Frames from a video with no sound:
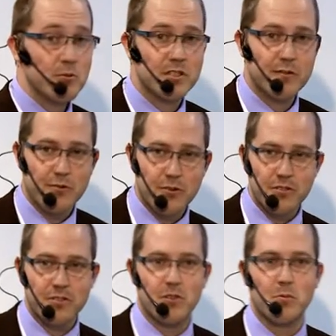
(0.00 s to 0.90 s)
it was the
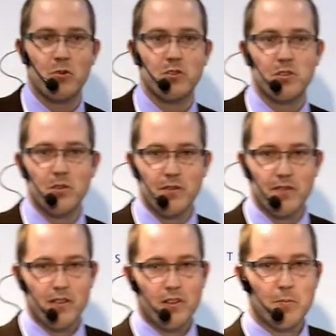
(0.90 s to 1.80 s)
first
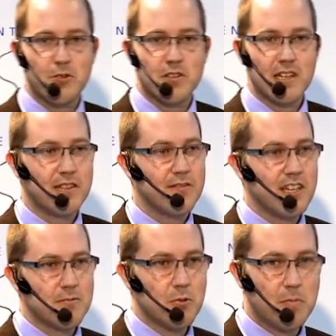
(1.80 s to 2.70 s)
commercially
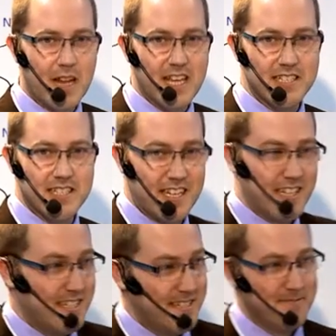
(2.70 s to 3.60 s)
available plastic.